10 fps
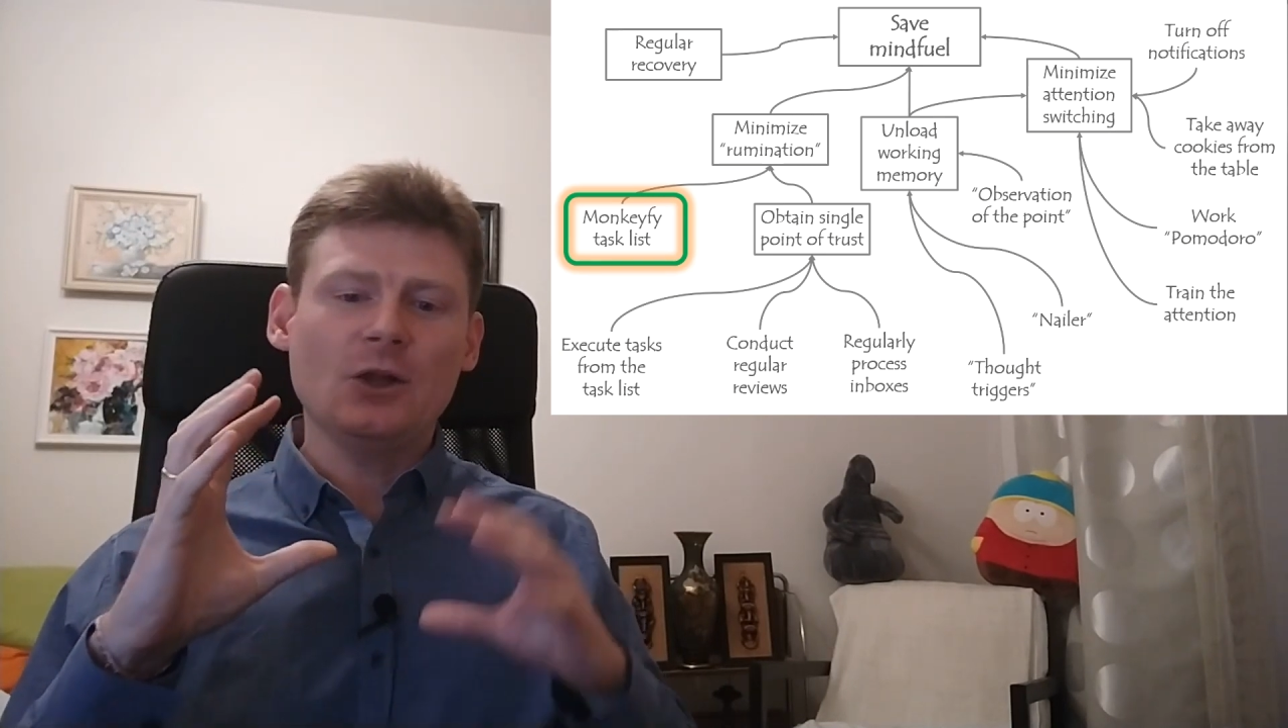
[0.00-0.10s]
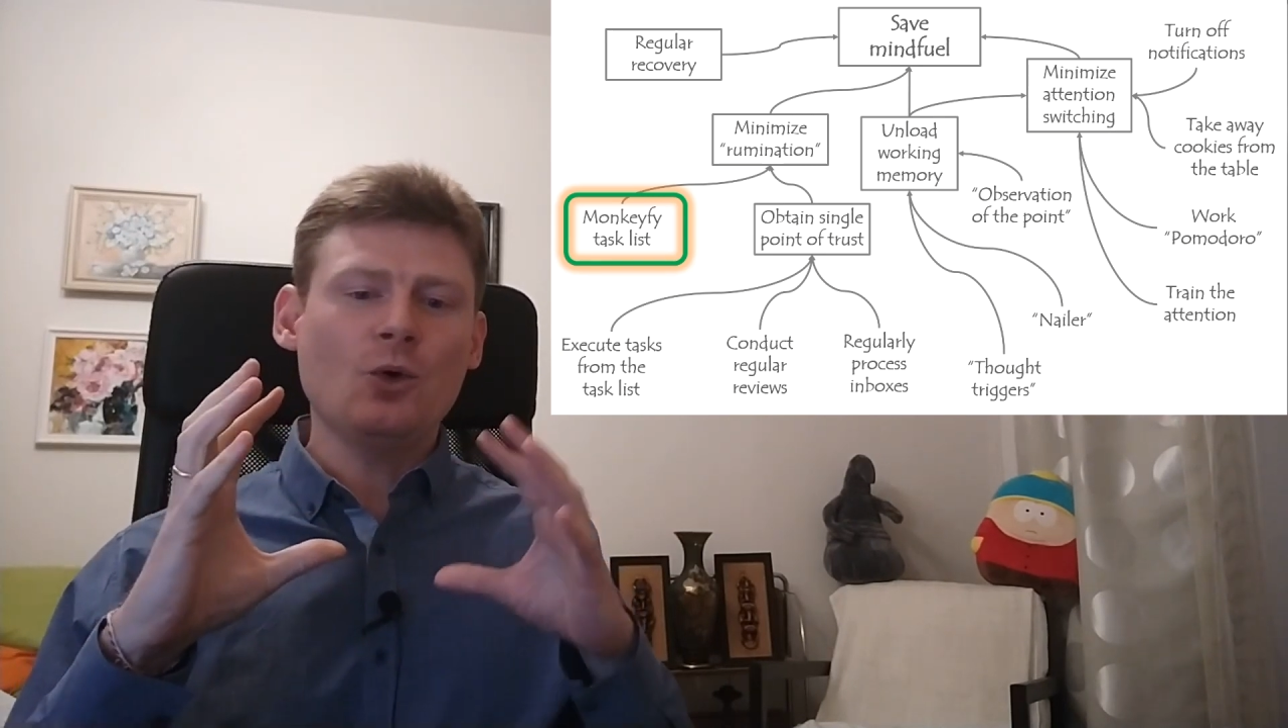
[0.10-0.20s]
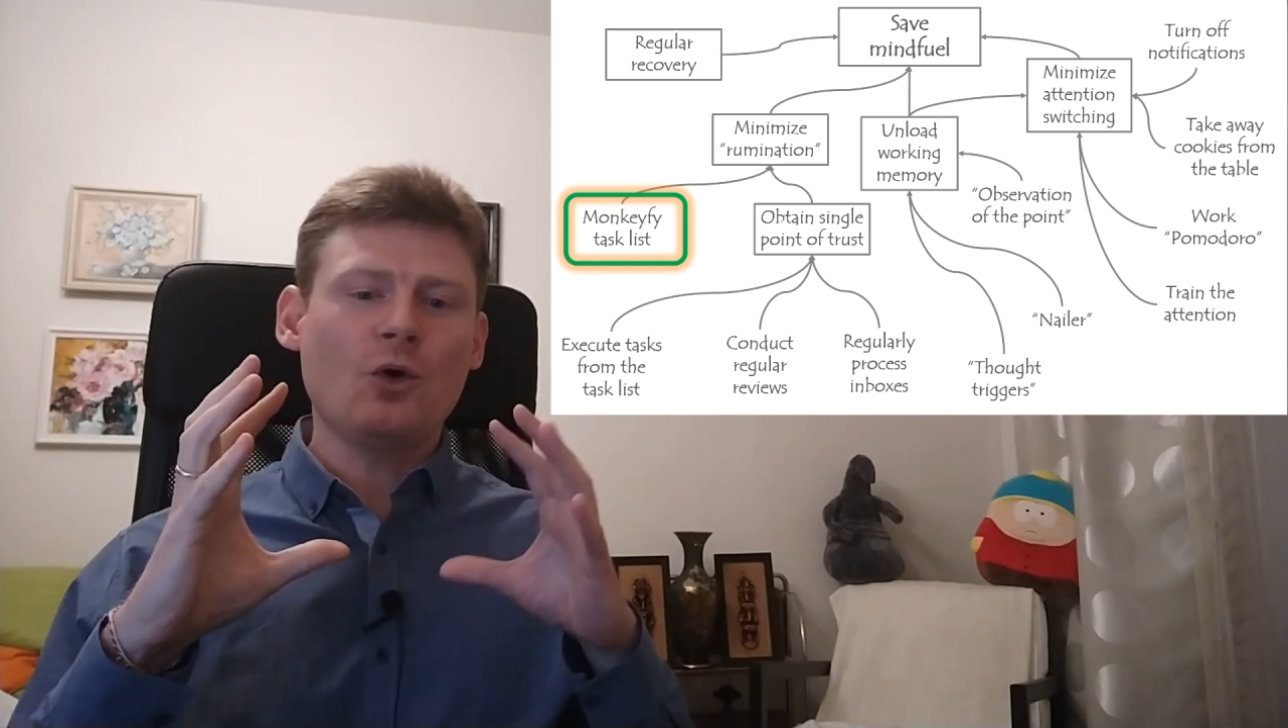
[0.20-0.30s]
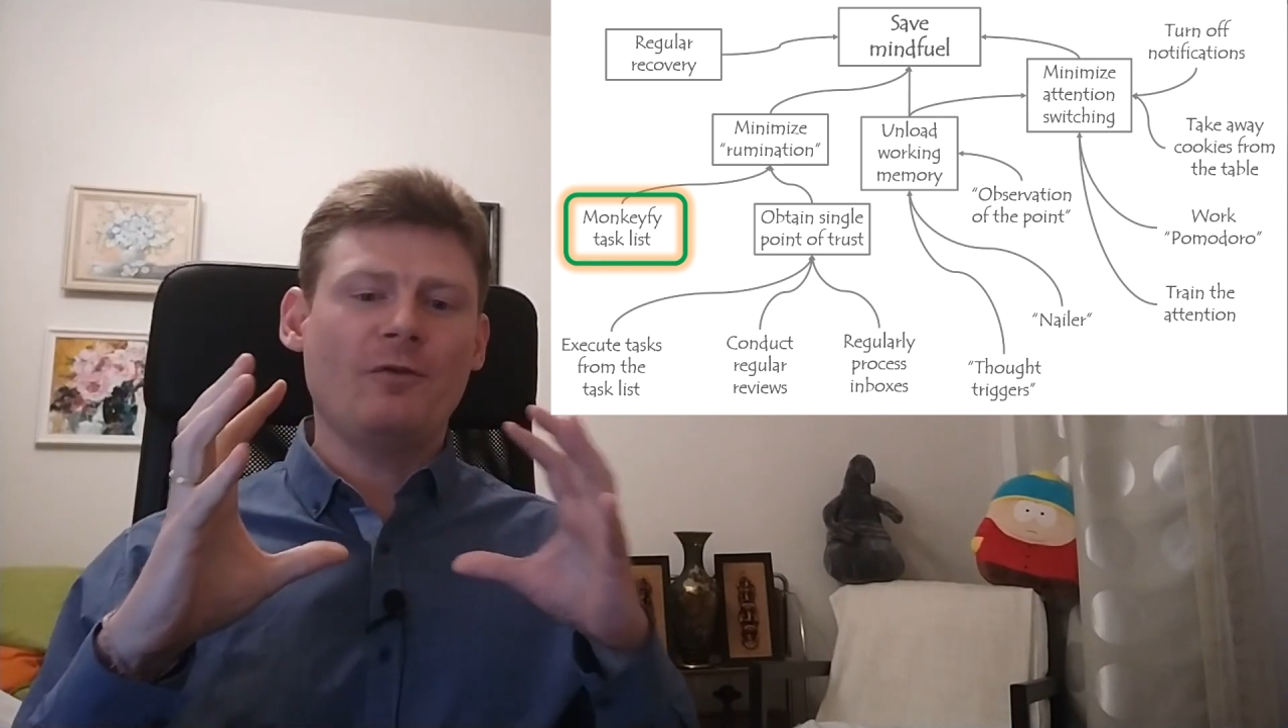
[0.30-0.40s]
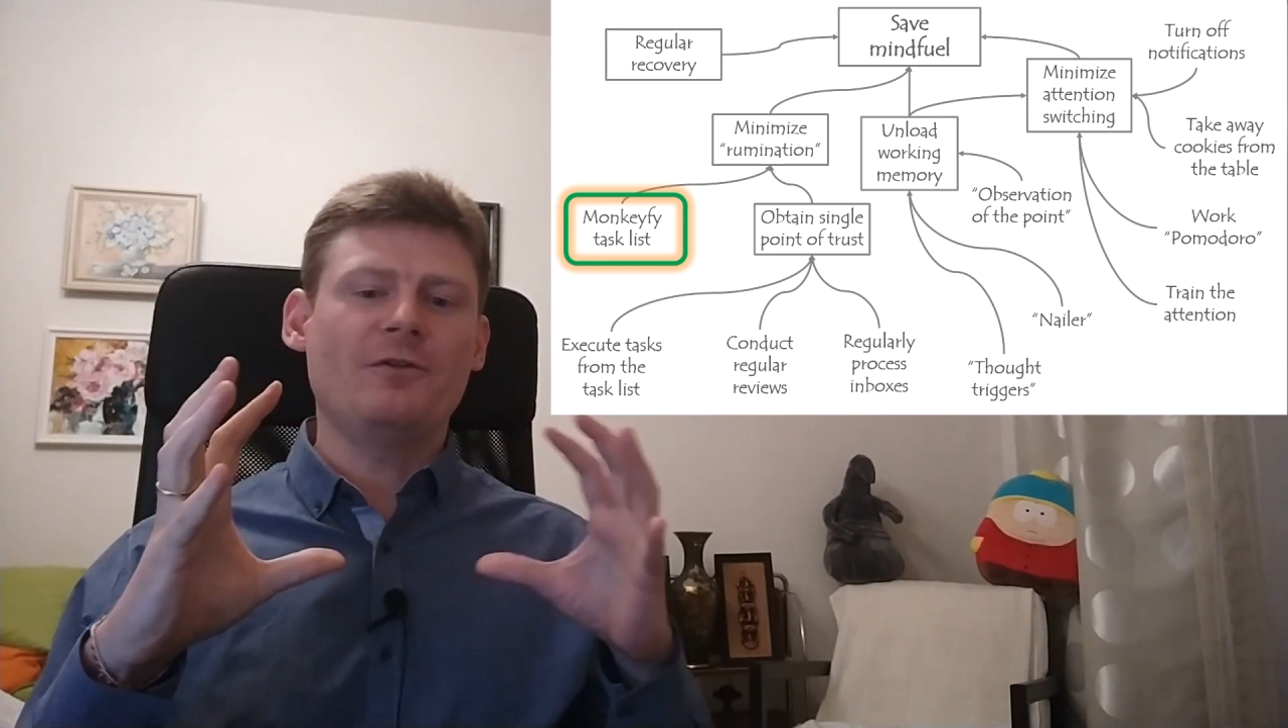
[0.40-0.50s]

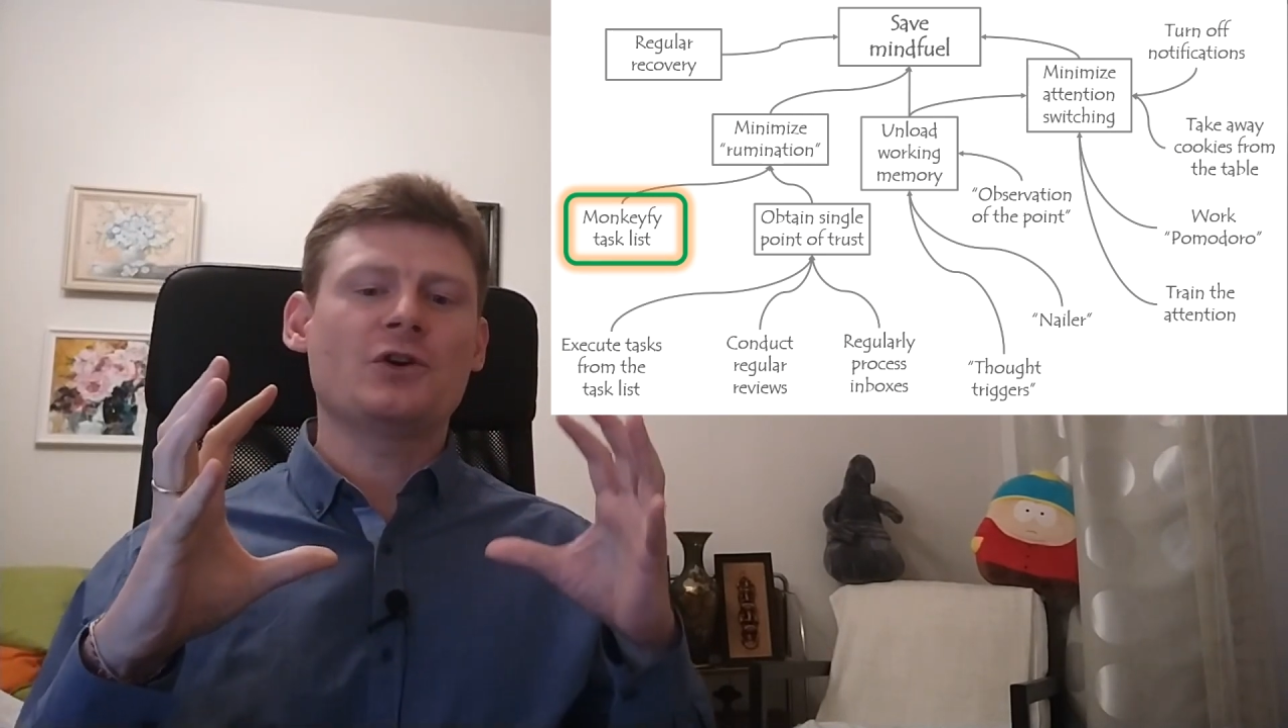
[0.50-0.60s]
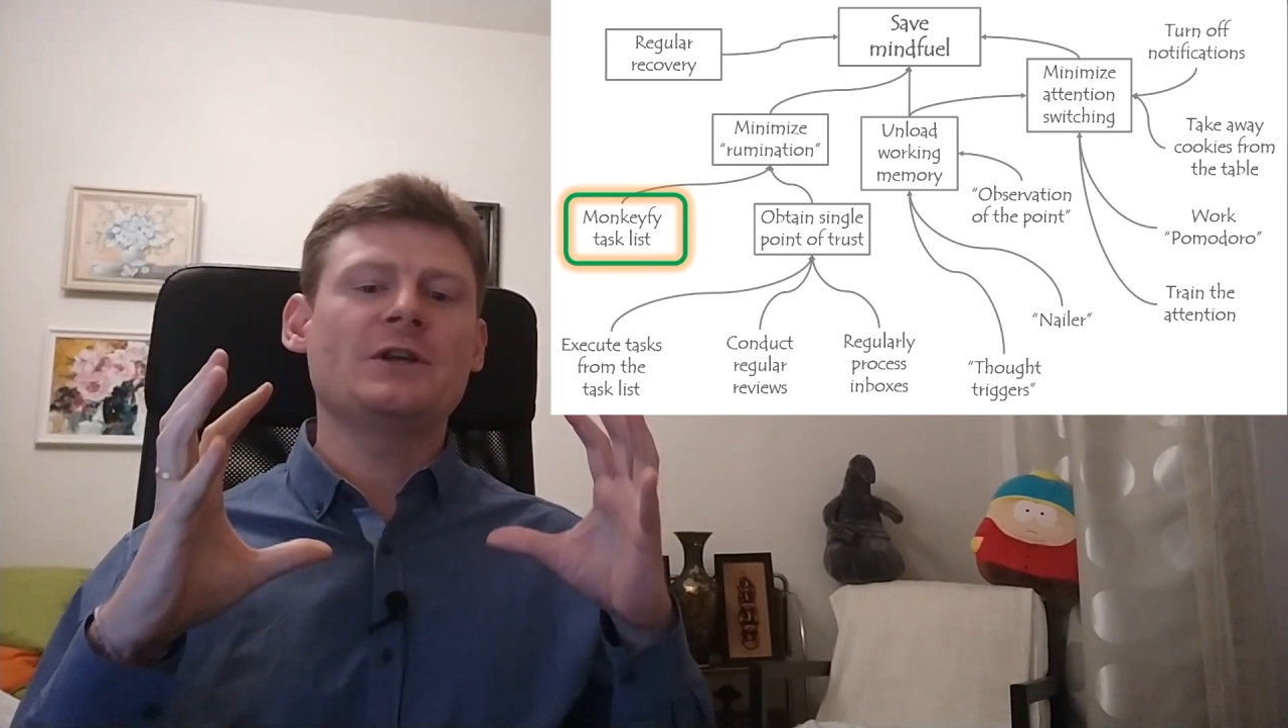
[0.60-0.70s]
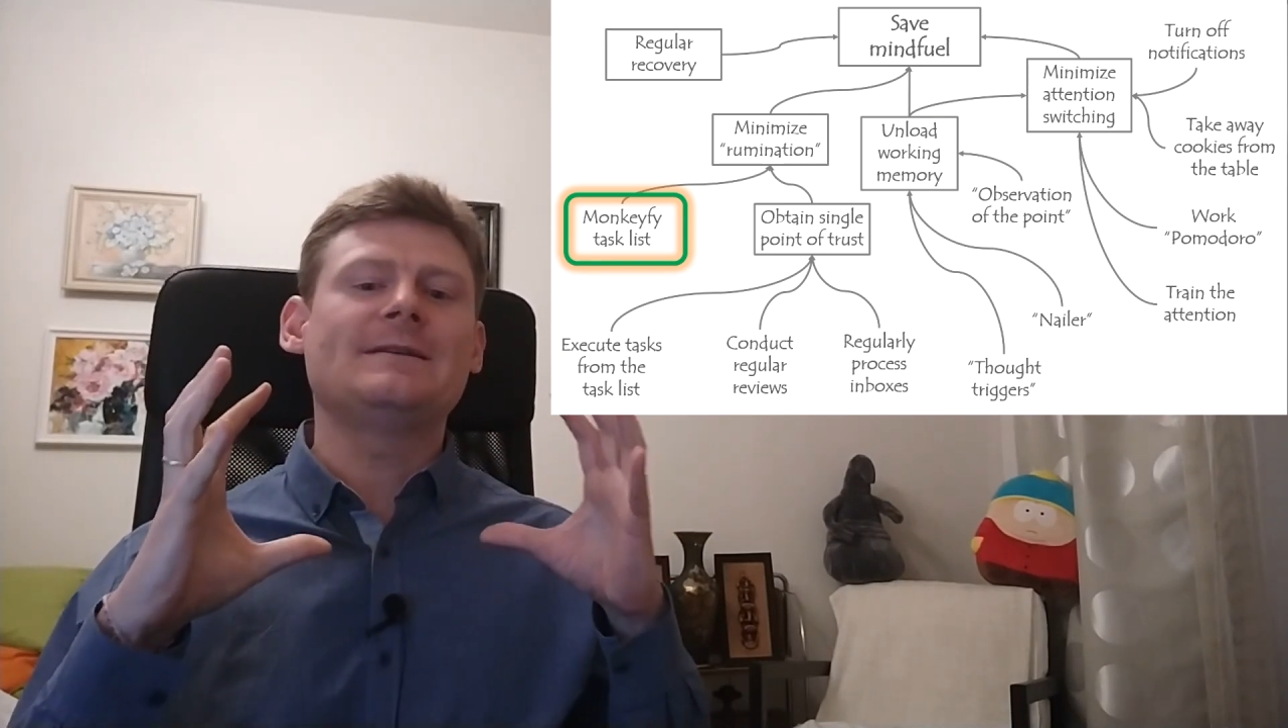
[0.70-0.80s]
look very